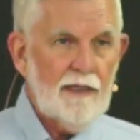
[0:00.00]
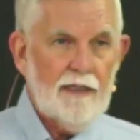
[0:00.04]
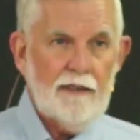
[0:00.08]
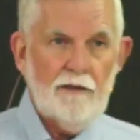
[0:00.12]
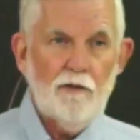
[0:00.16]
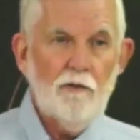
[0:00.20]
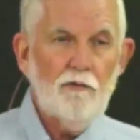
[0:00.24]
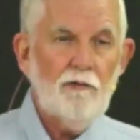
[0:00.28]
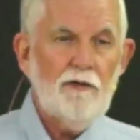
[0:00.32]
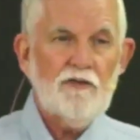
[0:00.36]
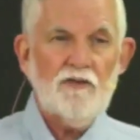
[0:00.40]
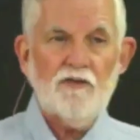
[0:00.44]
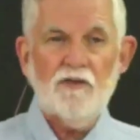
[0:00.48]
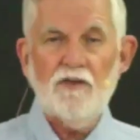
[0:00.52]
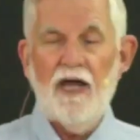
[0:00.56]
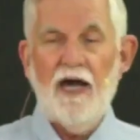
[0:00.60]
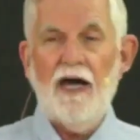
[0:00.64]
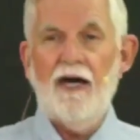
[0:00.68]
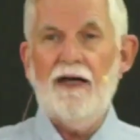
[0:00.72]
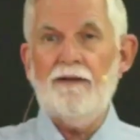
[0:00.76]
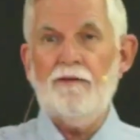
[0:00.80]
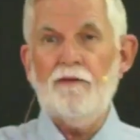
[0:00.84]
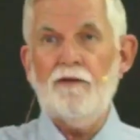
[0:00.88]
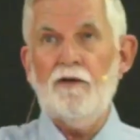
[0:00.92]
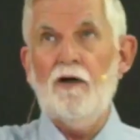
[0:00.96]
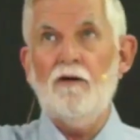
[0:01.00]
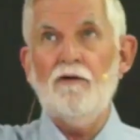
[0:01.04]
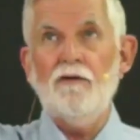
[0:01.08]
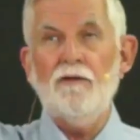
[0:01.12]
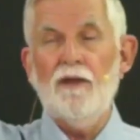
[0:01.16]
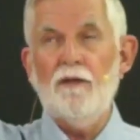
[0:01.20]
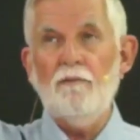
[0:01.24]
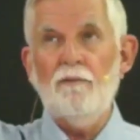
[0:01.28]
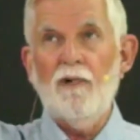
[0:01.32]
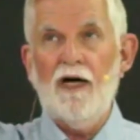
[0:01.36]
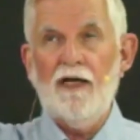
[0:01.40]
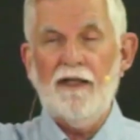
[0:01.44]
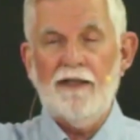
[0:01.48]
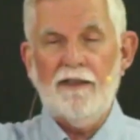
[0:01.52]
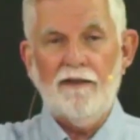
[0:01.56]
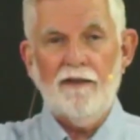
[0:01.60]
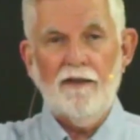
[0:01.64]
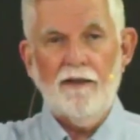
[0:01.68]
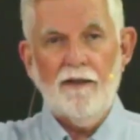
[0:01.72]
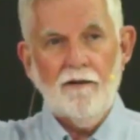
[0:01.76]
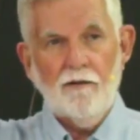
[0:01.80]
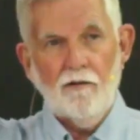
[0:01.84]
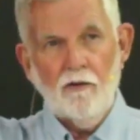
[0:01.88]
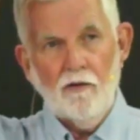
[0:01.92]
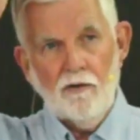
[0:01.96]
Okay, who has not known the
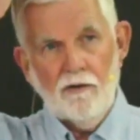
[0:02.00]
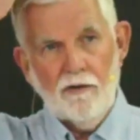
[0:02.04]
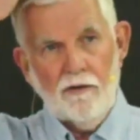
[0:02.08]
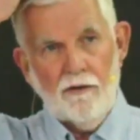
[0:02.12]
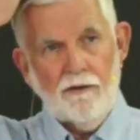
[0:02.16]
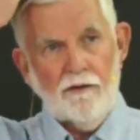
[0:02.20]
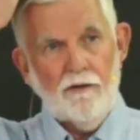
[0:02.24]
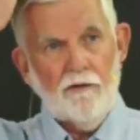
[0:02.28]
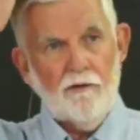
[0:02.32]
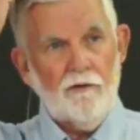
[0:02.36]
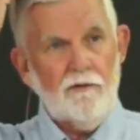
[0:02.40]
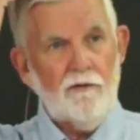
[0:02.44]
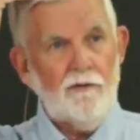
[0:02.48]
mind of the Lord